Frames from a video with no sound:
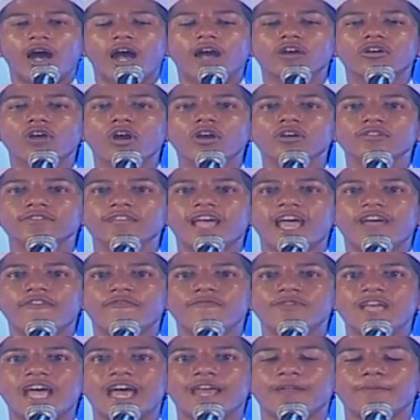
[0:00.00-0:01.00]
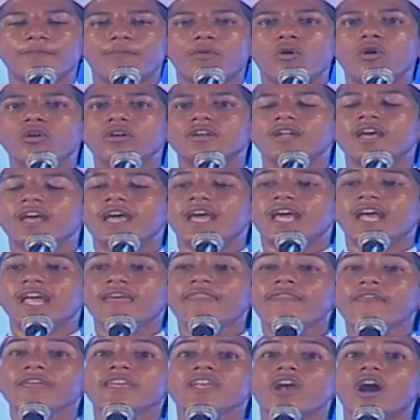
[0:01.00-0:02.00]
According to the FBI report,
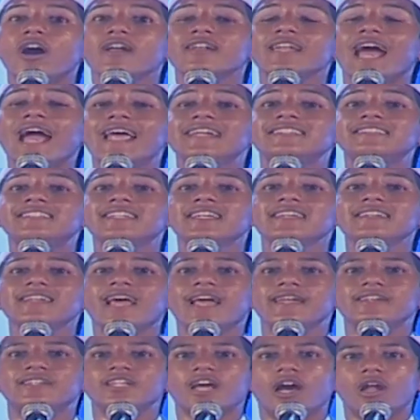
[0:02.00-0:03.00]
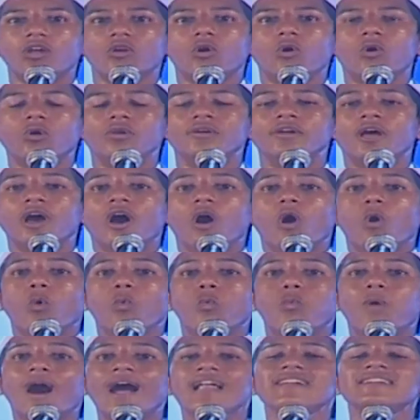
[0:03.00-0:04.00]
in the year 1990 alone,
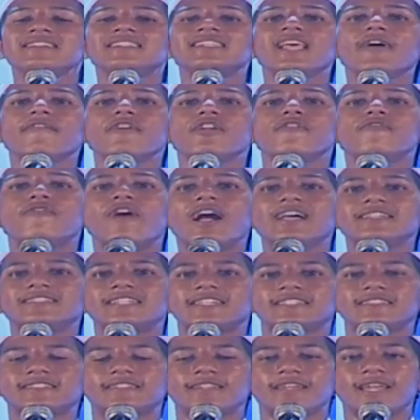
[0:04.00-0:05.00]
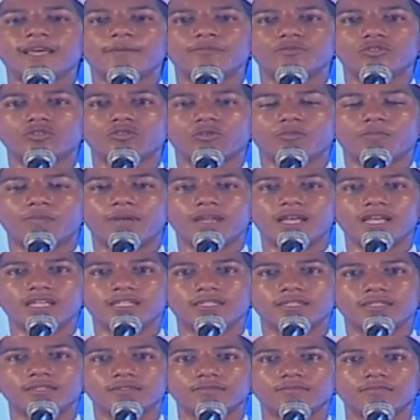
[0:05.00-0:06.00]
1756 rapes took
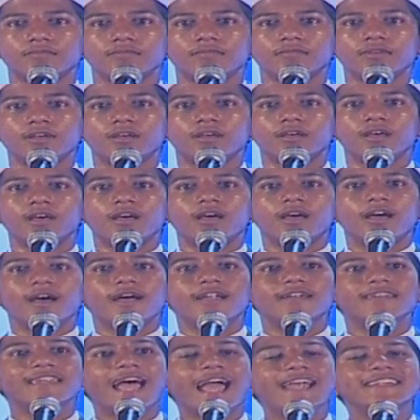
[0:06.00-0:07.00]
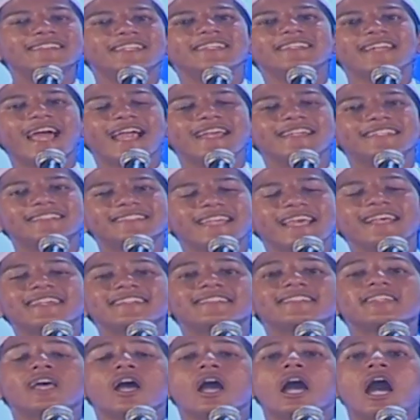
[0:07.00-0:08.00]
place.
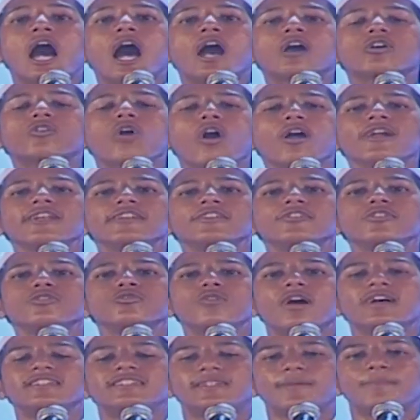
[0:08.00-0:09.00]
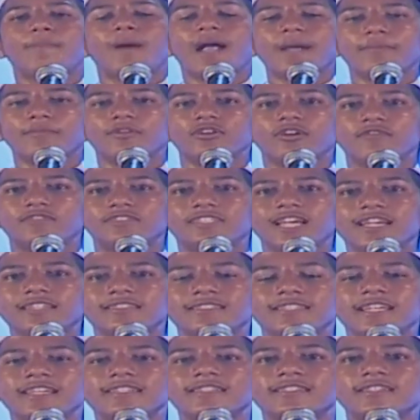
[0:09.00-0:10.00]
1996, according to US Department of
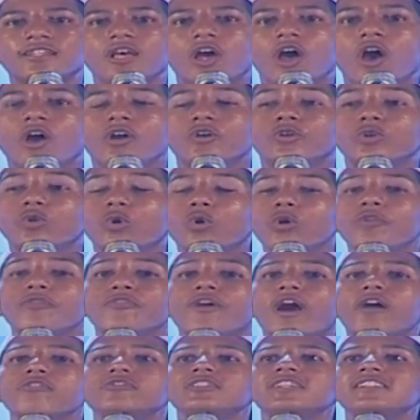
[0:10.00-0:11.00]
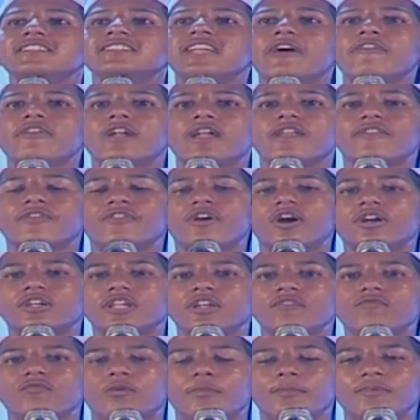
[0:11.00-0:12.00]
Justice,
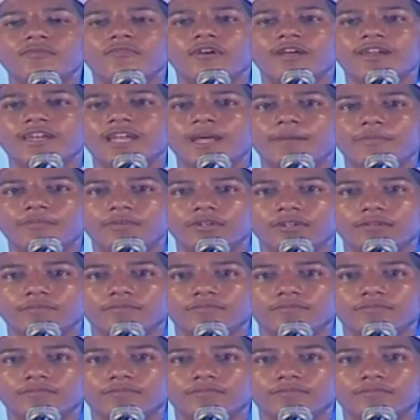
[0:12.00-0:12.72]
2,713 women were raped.